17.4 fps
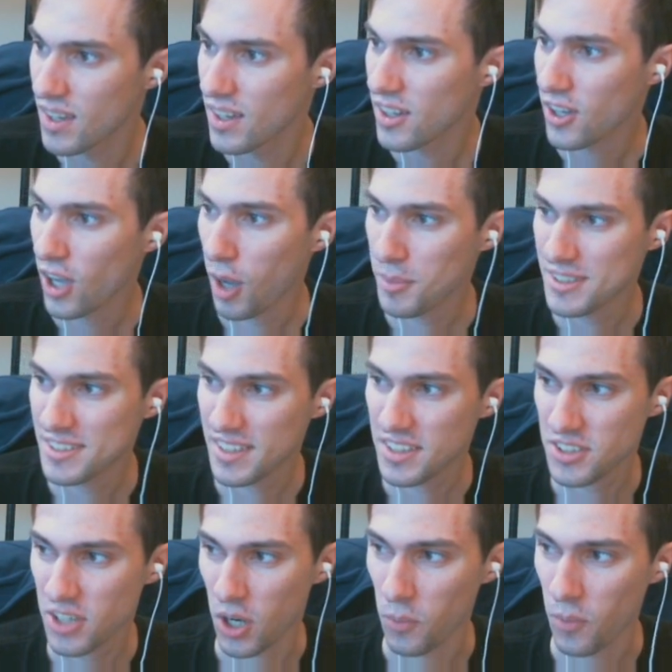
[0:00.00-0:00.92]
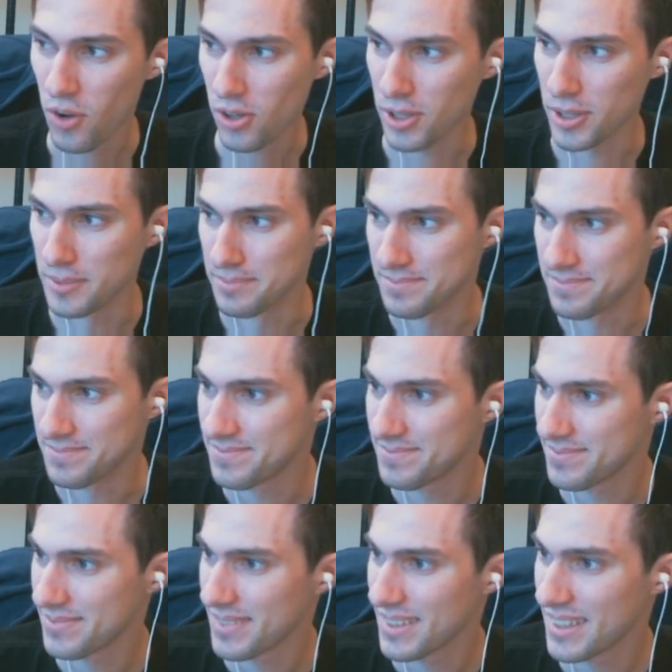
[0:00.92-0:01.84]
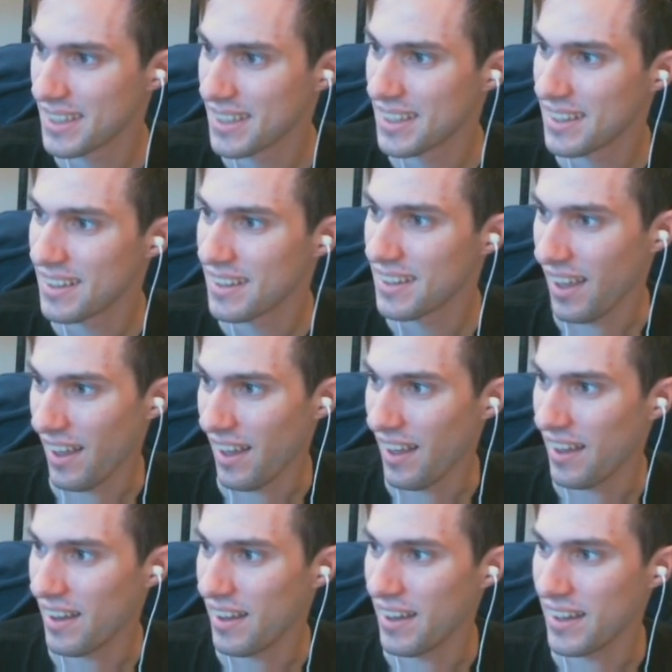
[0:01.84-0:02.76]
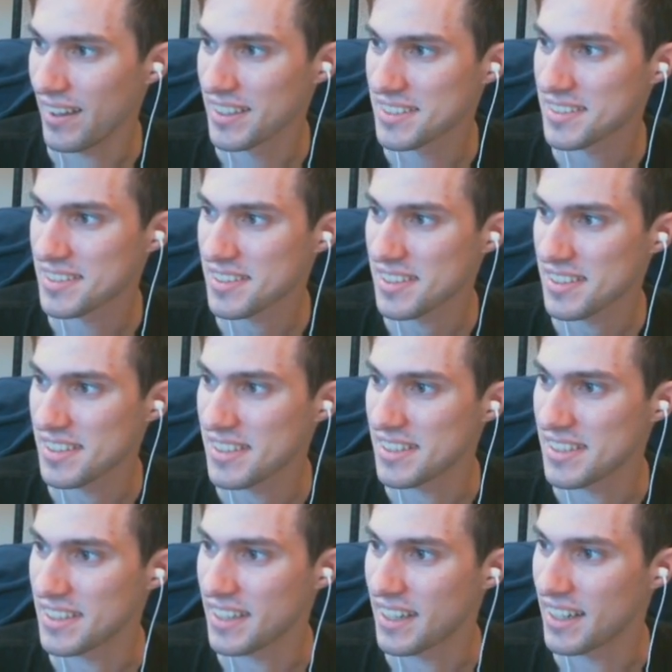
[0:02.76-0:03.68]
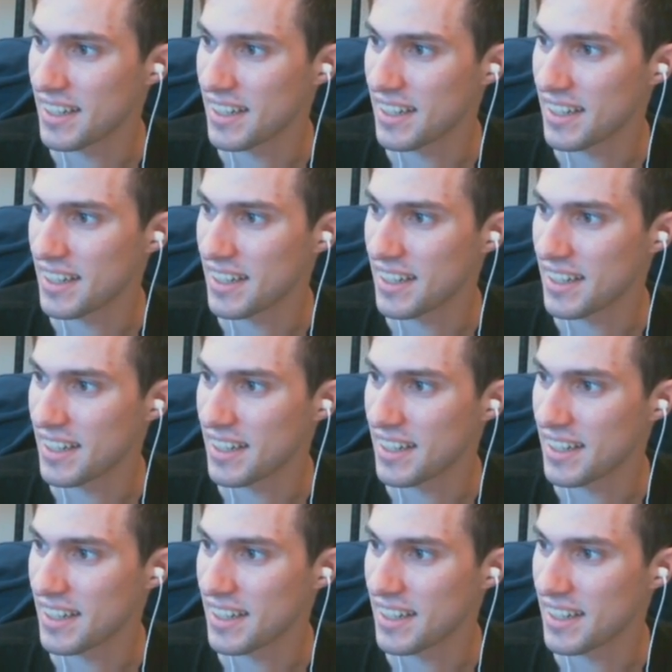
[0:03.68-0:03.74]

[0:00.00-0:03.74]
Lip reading: Common Centaur, welcome. Let's see.